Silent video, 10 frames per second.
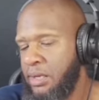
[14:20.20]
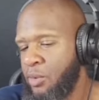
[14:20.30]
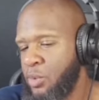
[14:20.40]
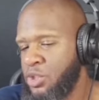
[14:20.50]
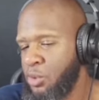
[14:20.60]

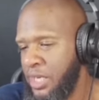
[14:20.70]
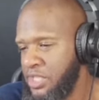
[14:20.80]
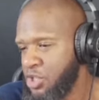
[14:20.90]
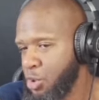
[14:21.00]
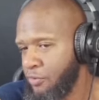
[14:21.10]
was too
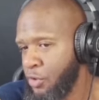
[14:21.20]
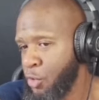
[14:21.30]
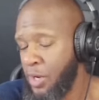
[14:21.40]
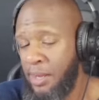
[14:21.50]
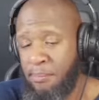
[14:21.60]
lazy to show up for
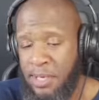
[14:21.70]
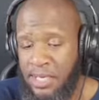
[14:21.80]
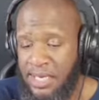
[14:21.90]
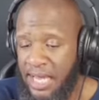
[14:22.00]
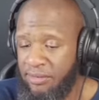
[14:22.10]
court and B
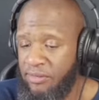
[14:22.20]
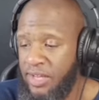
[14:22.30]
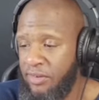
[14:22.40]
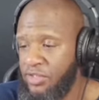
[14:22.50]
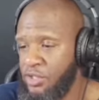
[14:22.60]
did not have enough
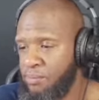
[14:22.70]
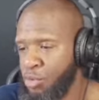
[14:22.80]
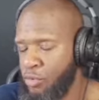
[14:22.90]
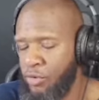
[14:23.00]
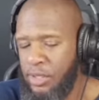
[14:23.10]
evidence to
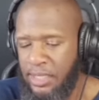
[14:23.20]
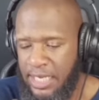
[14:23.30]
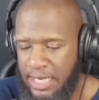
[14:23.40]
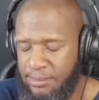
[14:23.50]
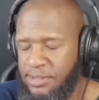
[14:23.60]
prove her
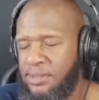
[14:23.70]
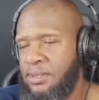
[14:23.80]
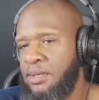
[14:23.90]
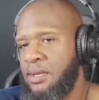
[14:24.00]
claims.